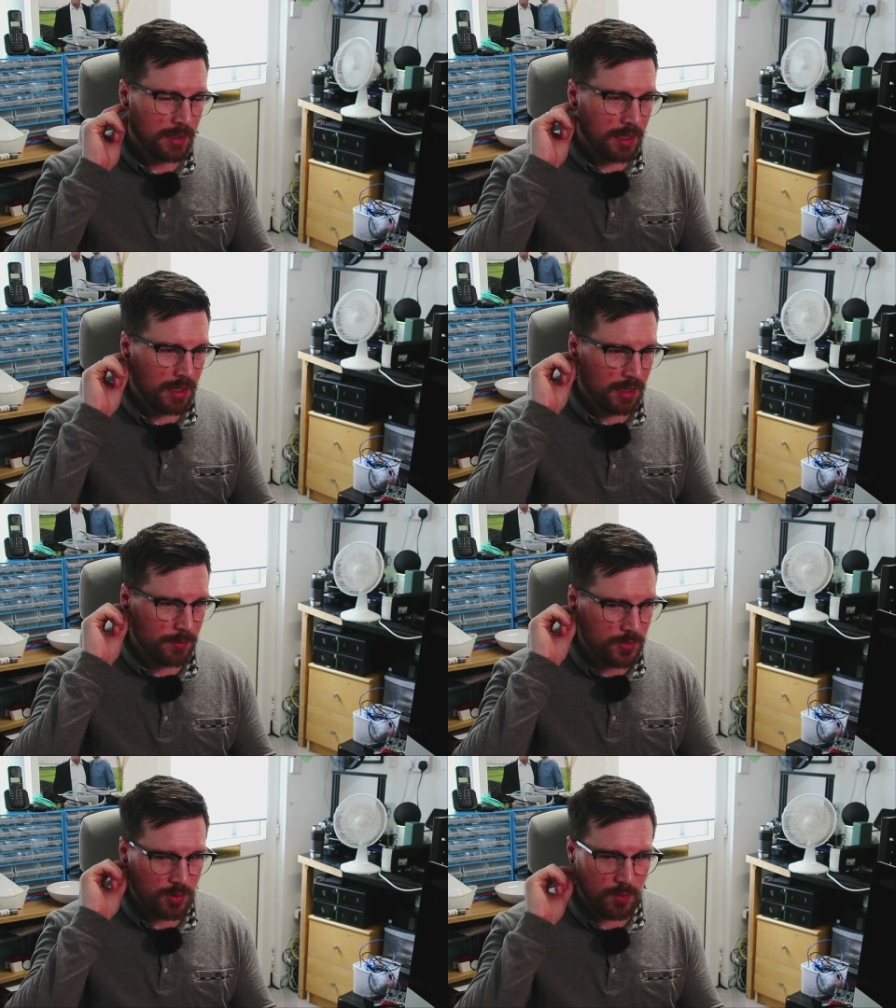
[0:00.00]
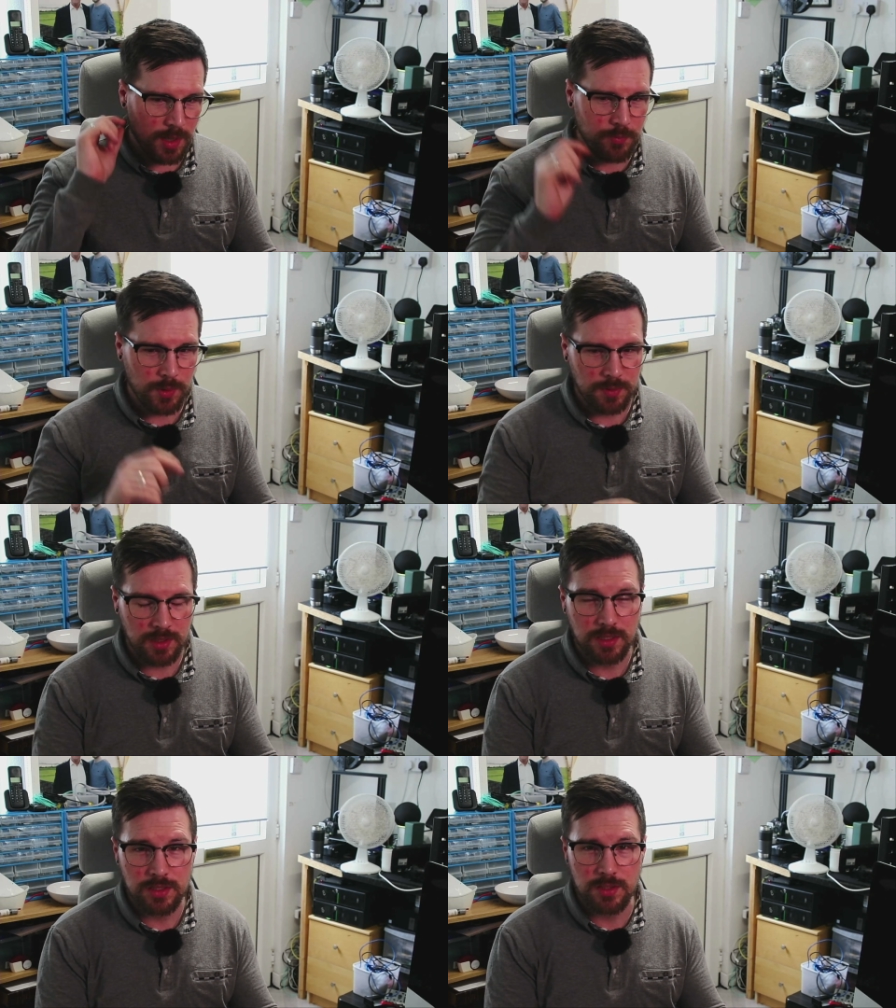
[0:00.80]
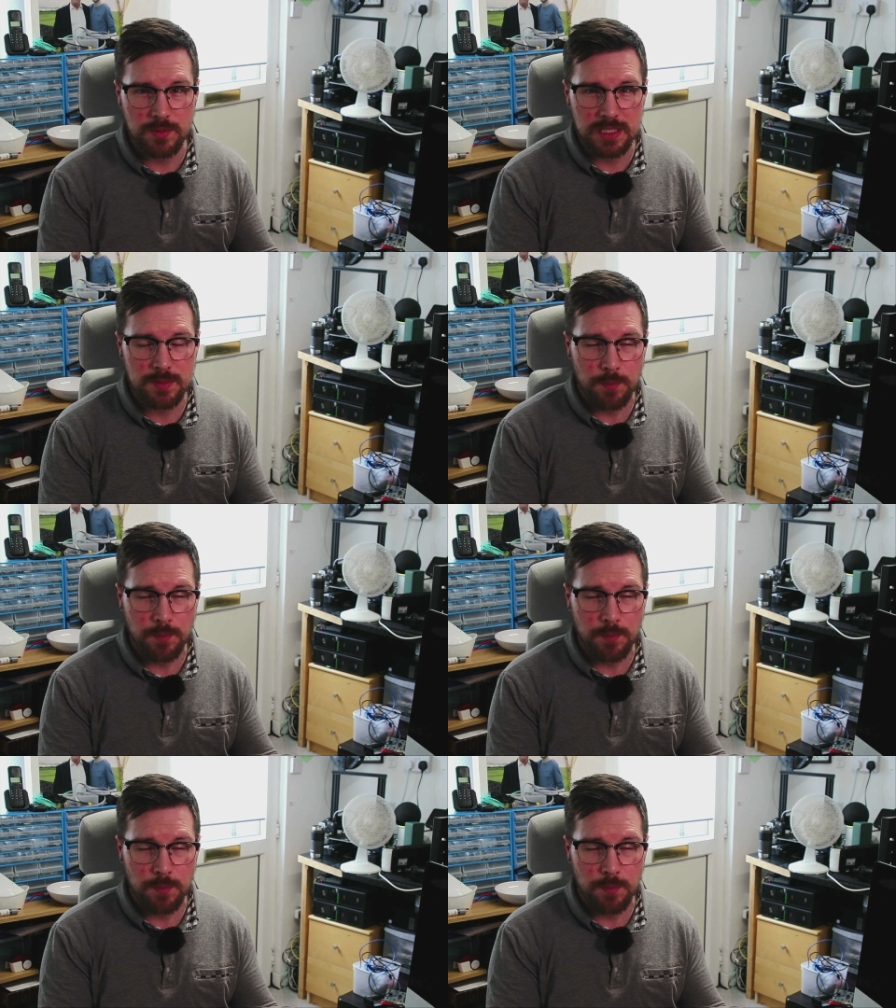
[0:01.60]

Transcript: Um, so what I'm probably going to do is